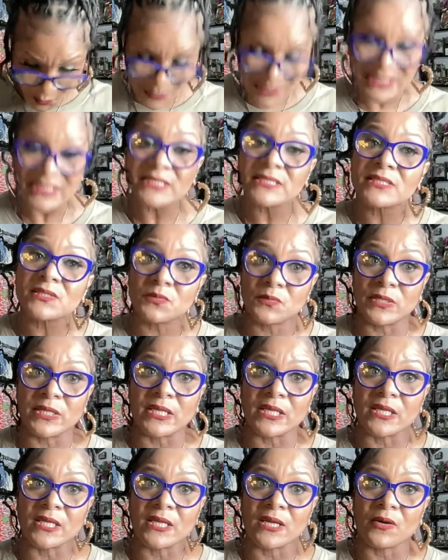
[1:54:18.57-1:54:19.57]
2020.
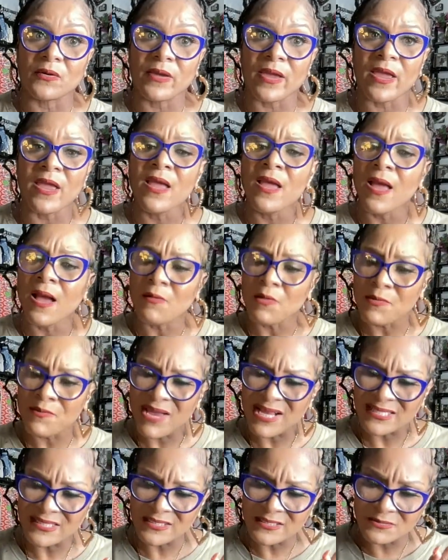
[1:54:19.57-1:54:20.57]
Okay, I went
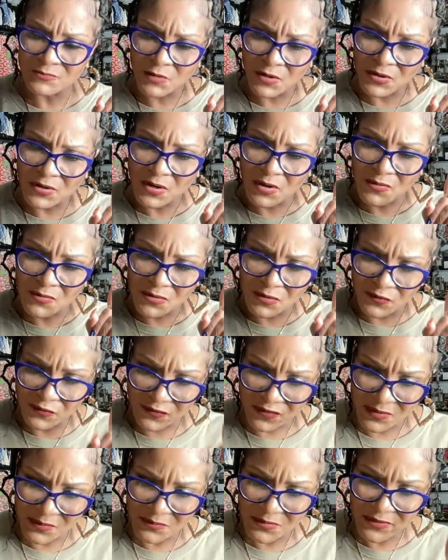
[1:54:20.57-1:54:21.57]
back to work on
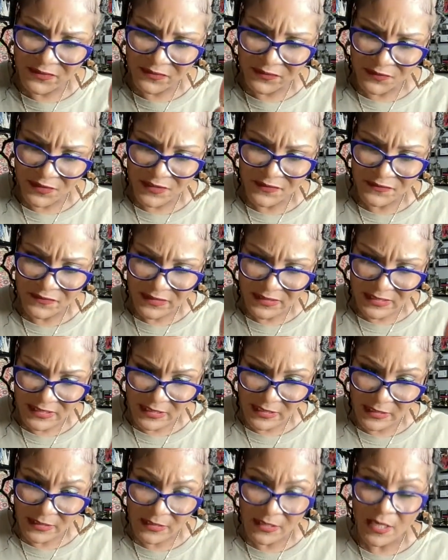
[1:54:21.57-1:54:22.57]
November
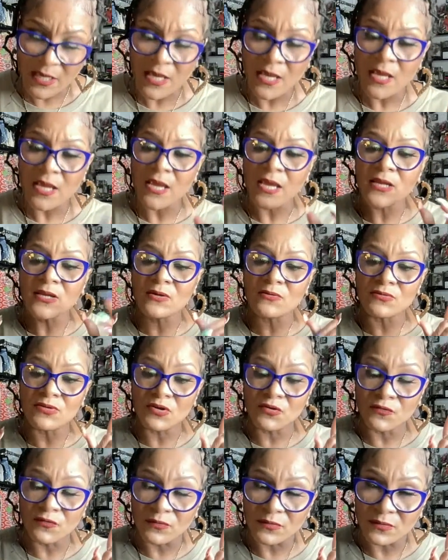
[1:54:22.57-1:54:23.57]
15th, and on
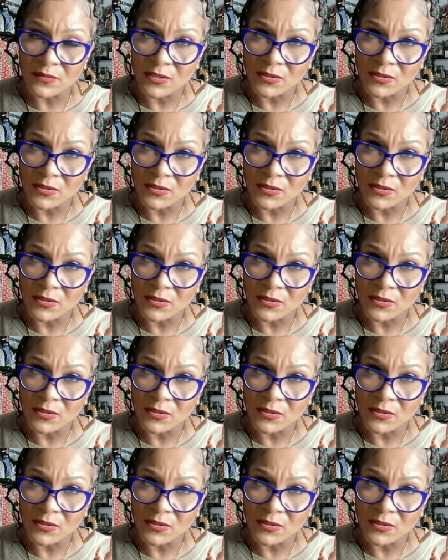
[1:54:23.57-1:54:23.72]
no,